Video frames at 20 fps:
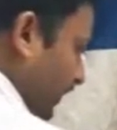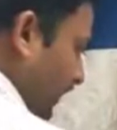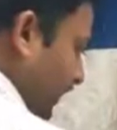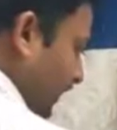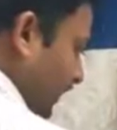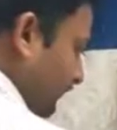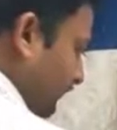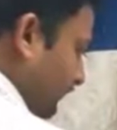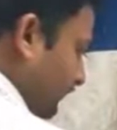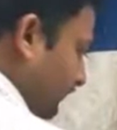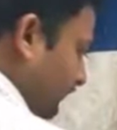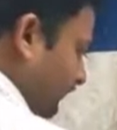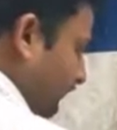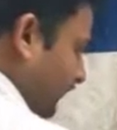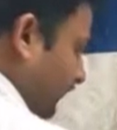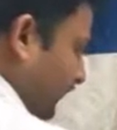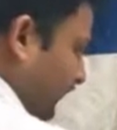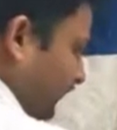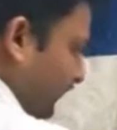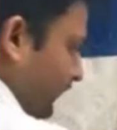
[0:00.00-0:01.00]
It will be
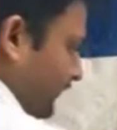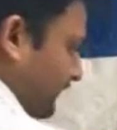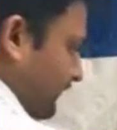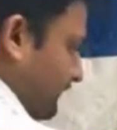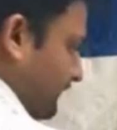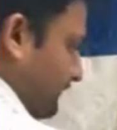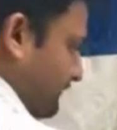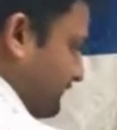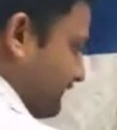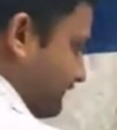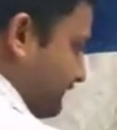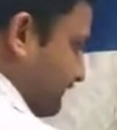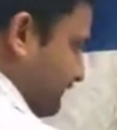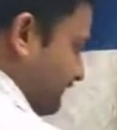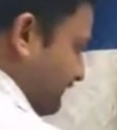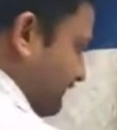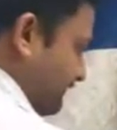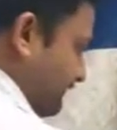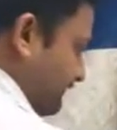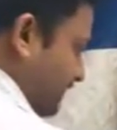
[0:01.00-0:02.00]
1
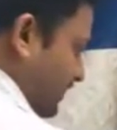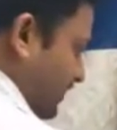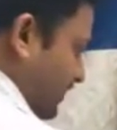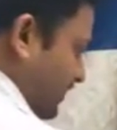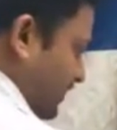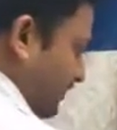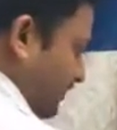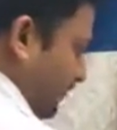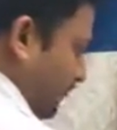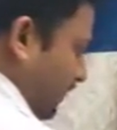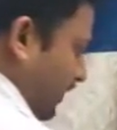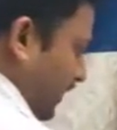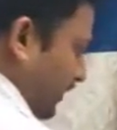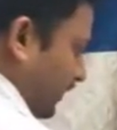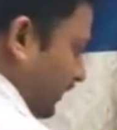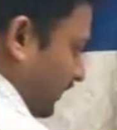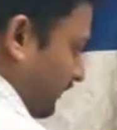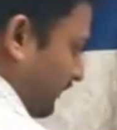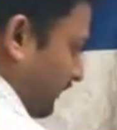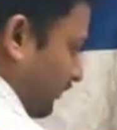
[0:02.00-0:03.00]

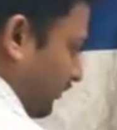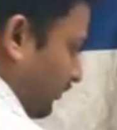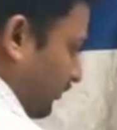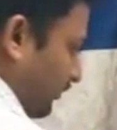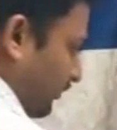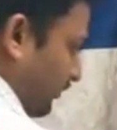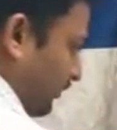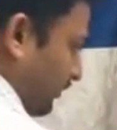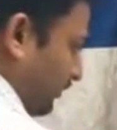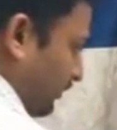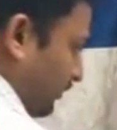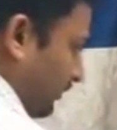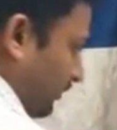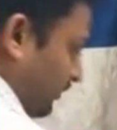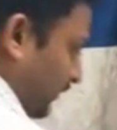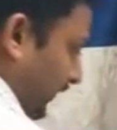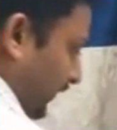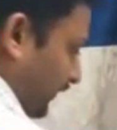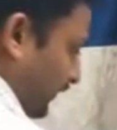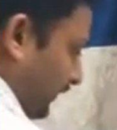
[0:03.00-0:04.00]
minus 4 0
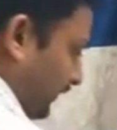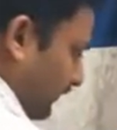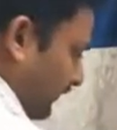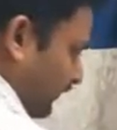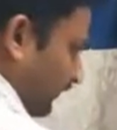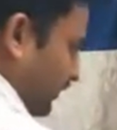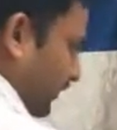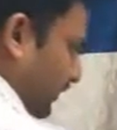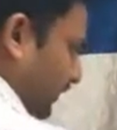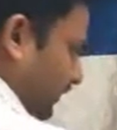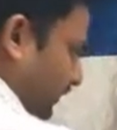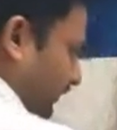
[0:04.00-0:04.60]
minus 1.